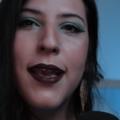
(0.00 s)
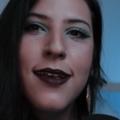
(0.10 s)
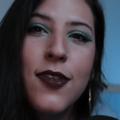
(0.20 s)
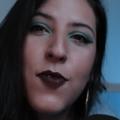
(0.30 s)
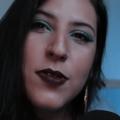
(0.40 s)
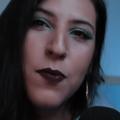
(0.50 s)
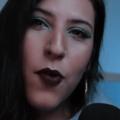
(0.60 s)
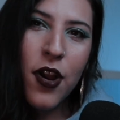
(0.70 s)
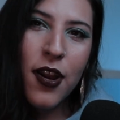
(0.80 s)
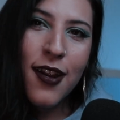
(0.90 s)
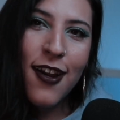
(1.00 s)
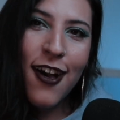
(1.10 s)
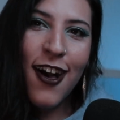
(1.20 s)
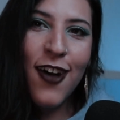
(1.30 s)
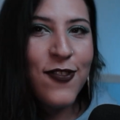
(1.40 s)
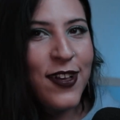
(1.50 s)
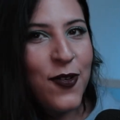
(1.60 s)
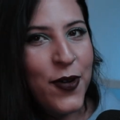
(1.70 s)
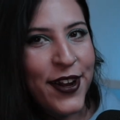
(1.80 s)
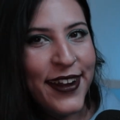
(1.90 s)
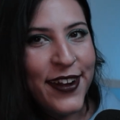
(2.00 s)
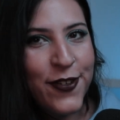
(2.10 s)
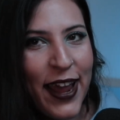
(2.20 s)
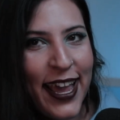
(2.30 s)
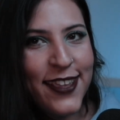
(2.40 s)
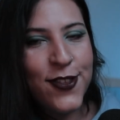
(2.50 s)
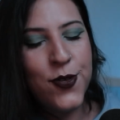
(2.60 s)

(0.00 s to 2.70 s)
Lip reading: because it was more of a work, right?